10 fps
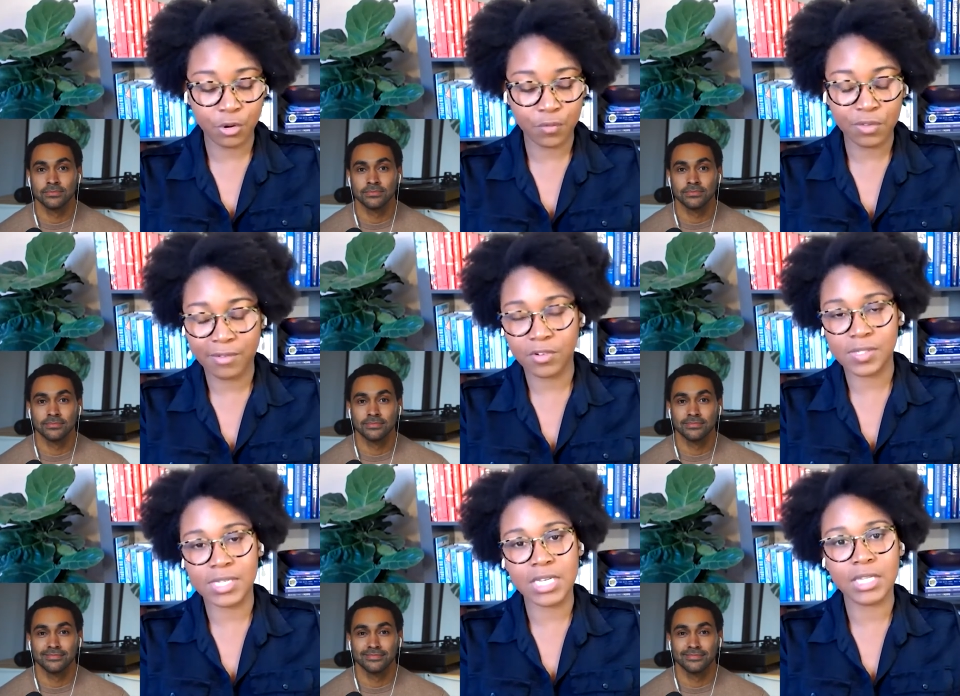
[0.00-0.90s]
Speaker 1: don't know if you've
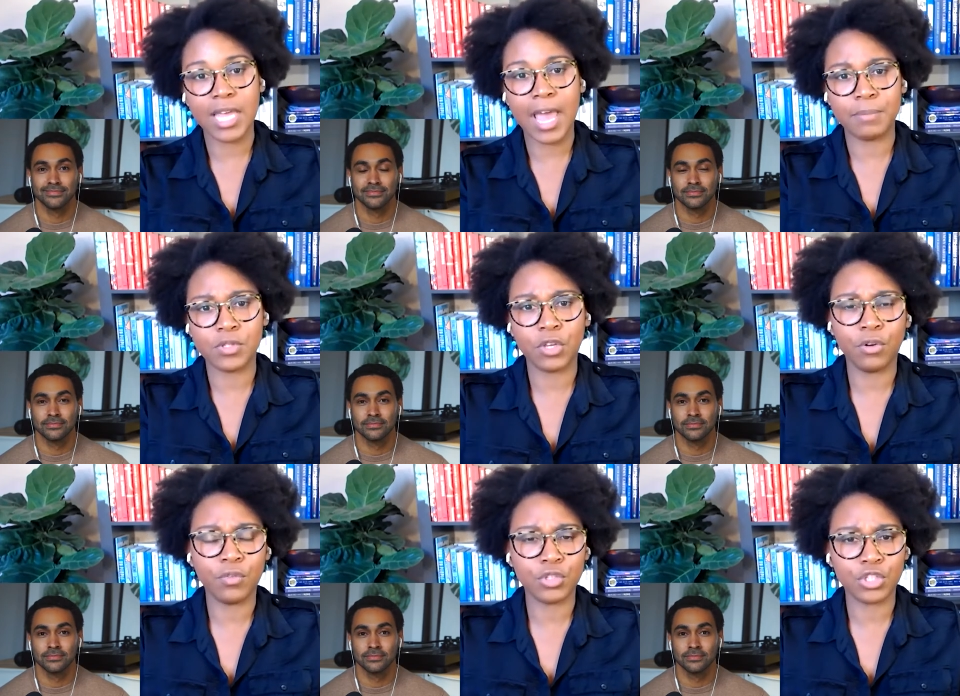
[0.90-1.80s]
ever seen the
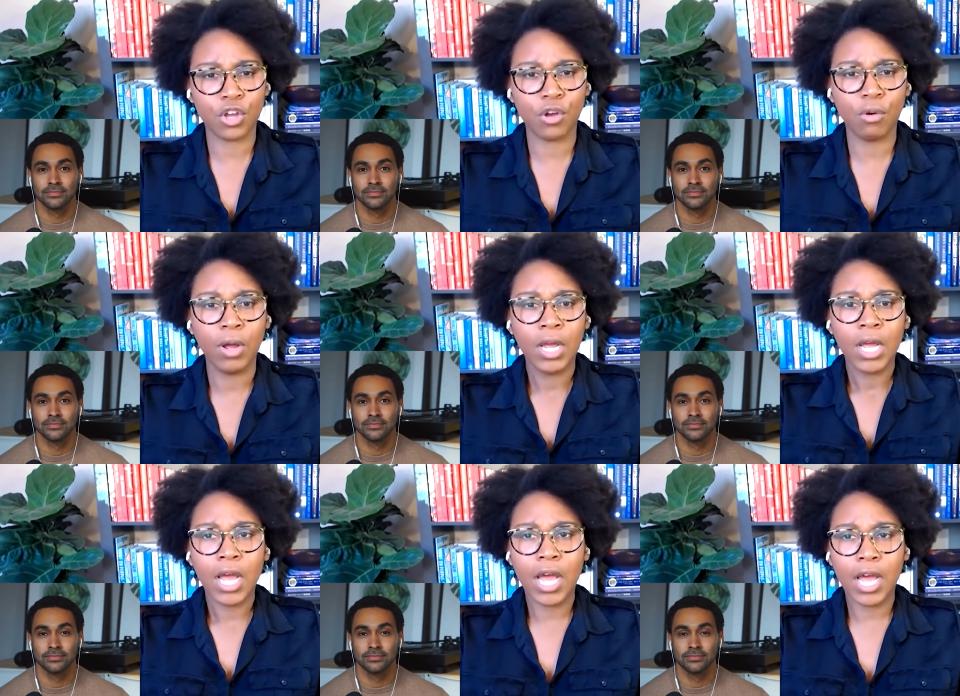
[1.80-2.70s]
episode of the show.
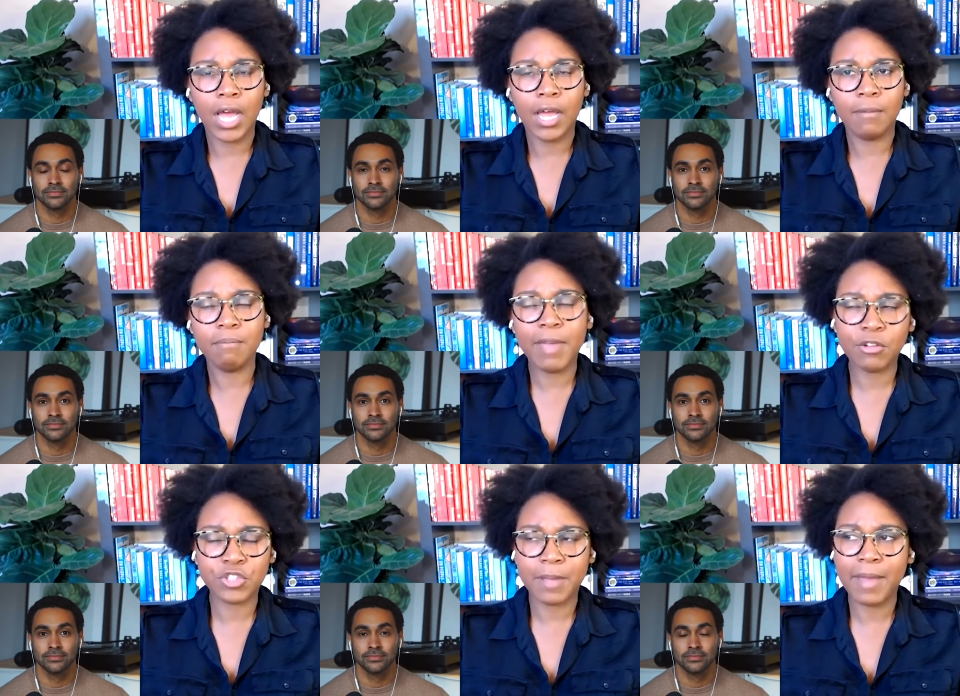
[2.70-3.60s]
Uh,
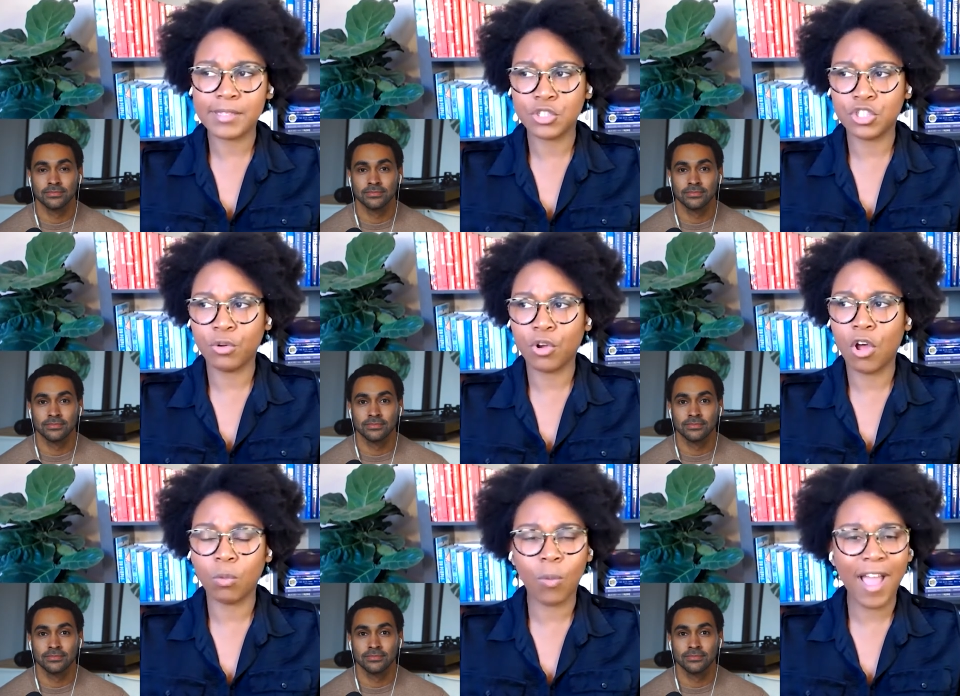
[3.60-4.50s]
MailChimp has a
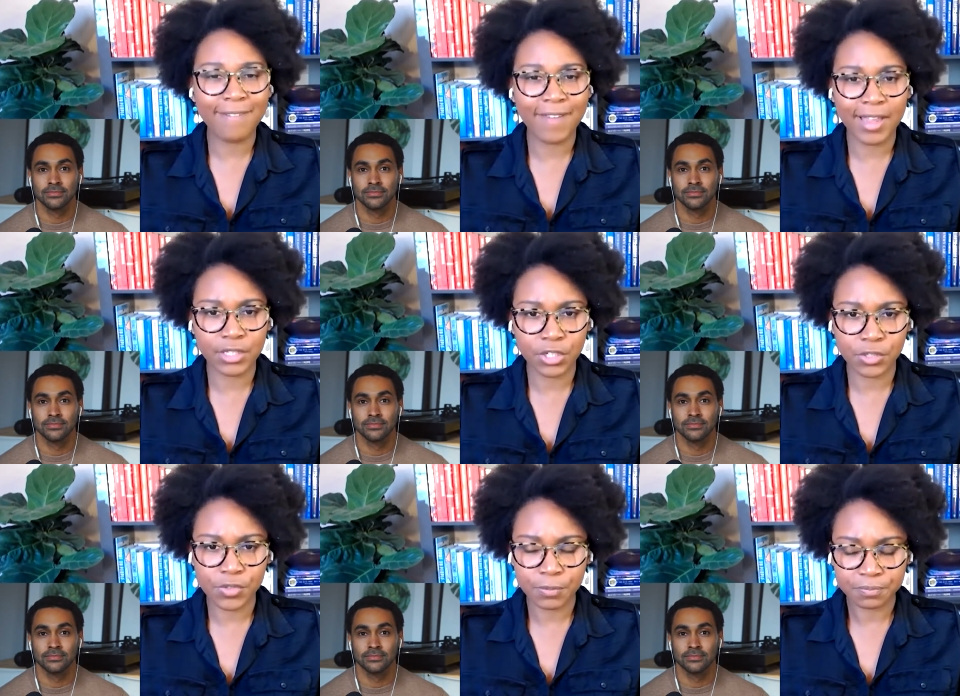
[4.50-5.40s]
show called Why
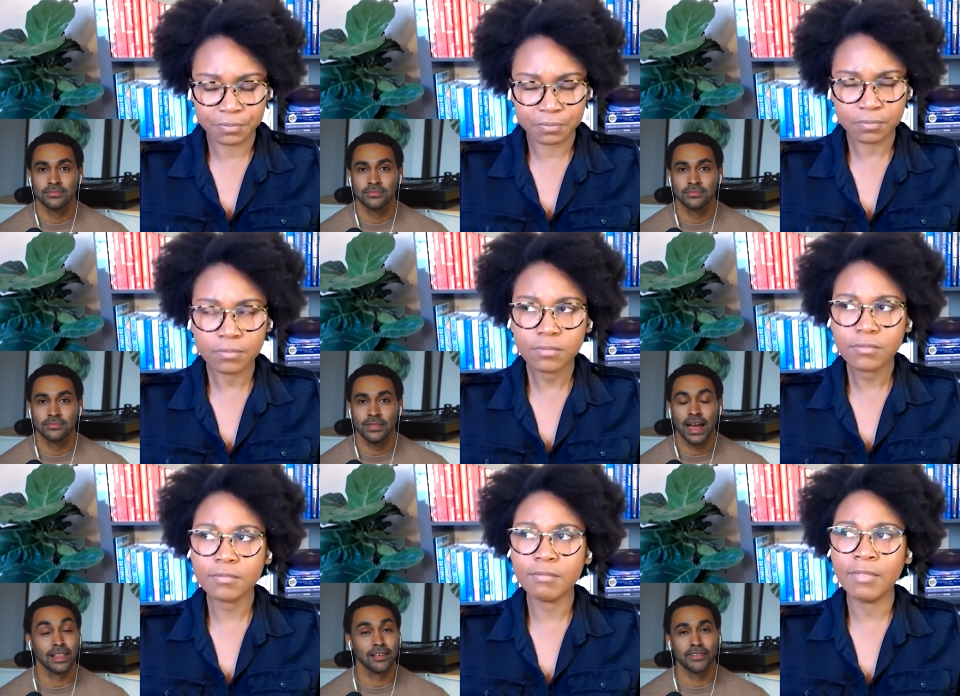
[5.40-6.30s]
Finders.
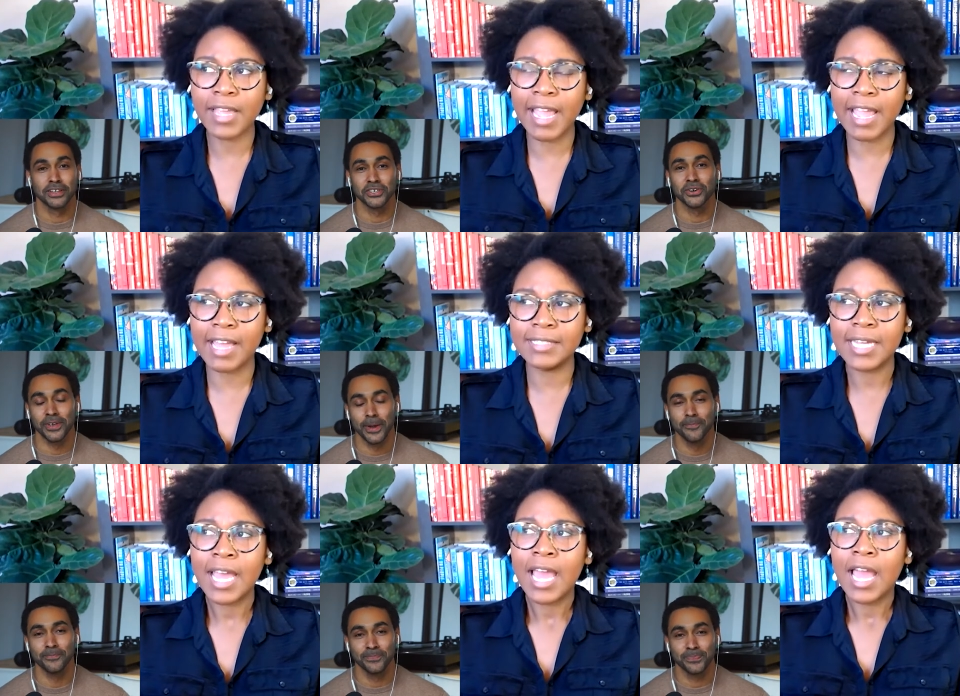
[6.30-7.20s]
Speaker 2: I love that show.
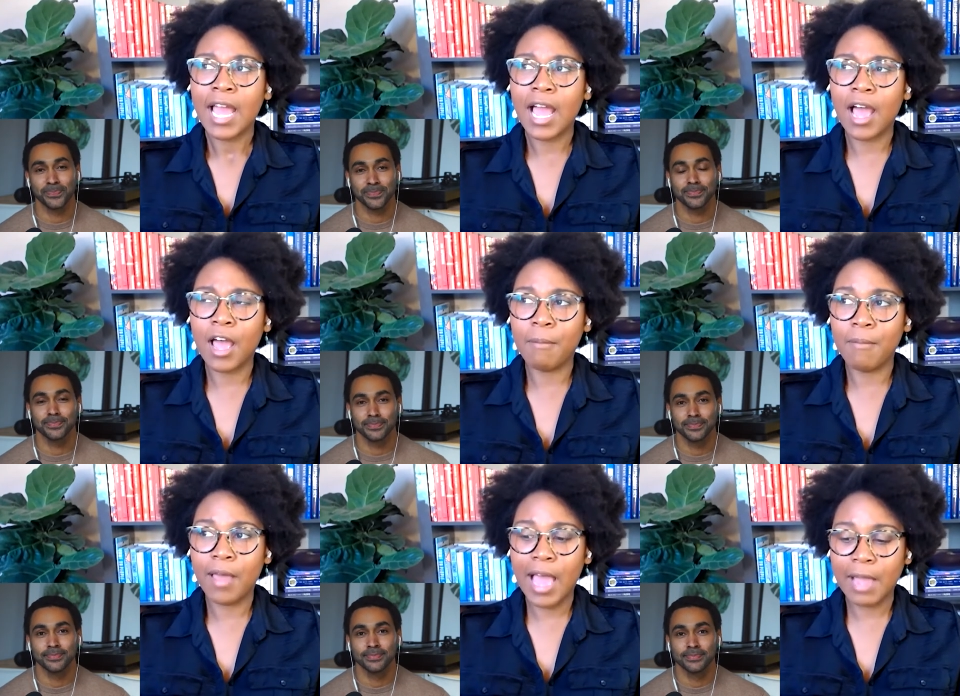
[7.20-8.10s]
And
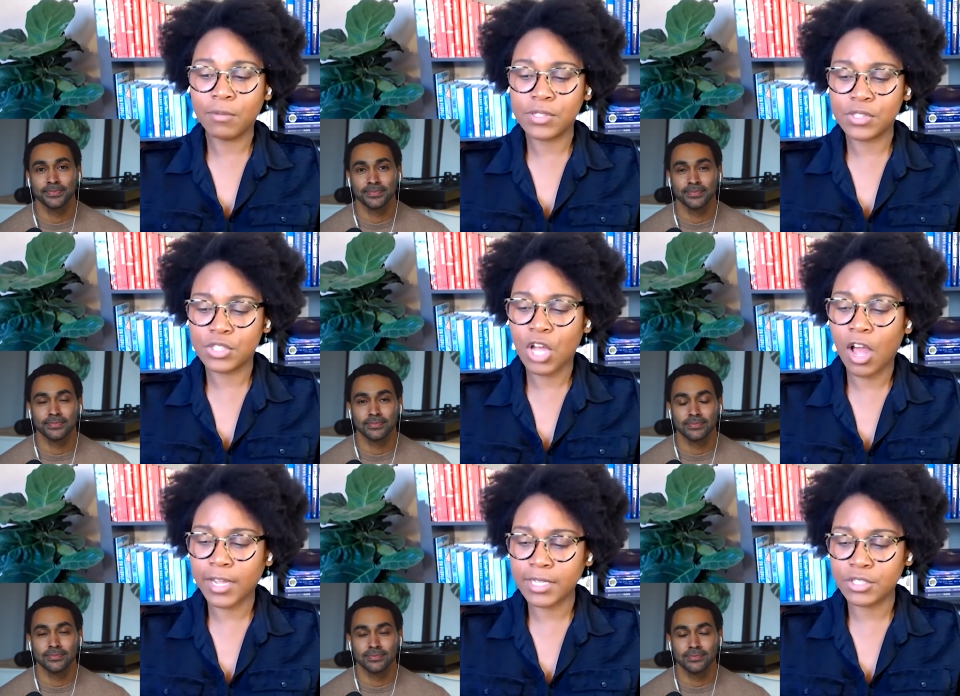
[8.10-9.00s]
Speaker 1: um, I was
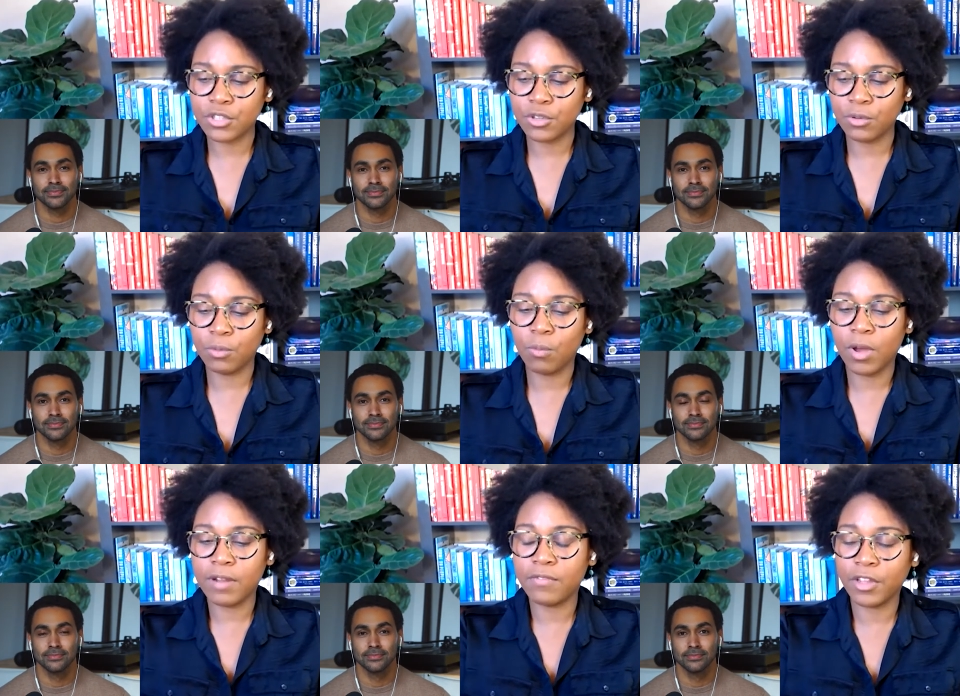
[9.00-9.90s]
talking
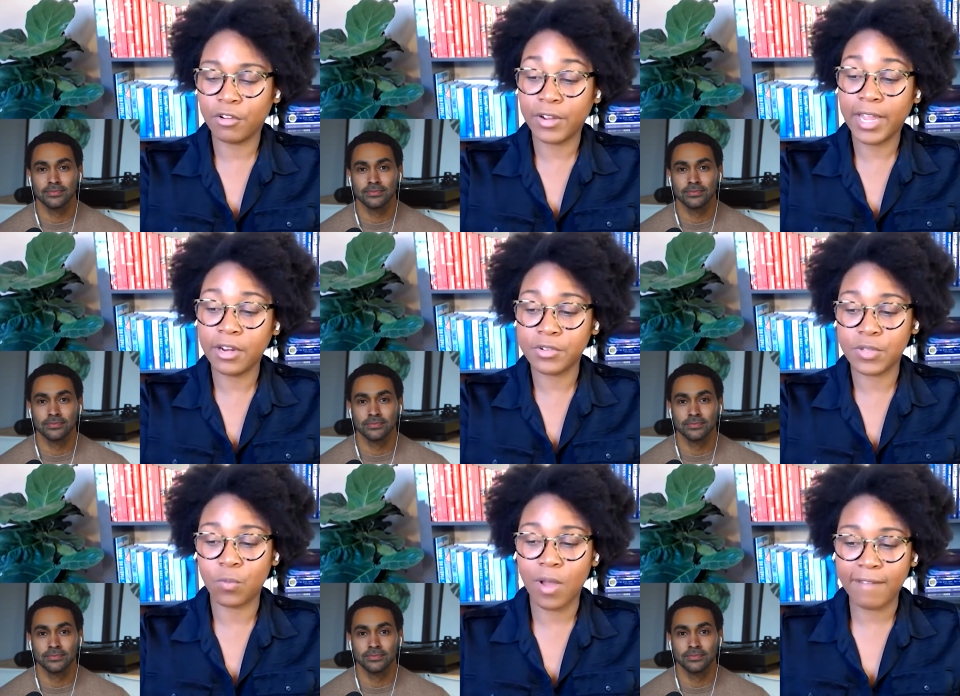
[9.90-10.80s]
to one of the
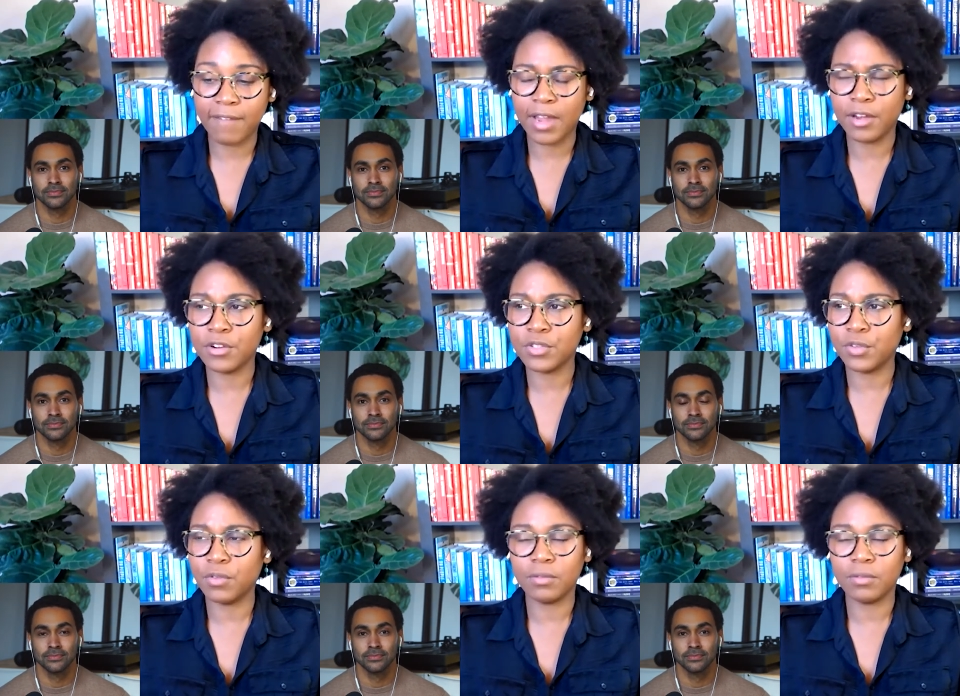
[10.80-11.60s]
creators of Why Finders.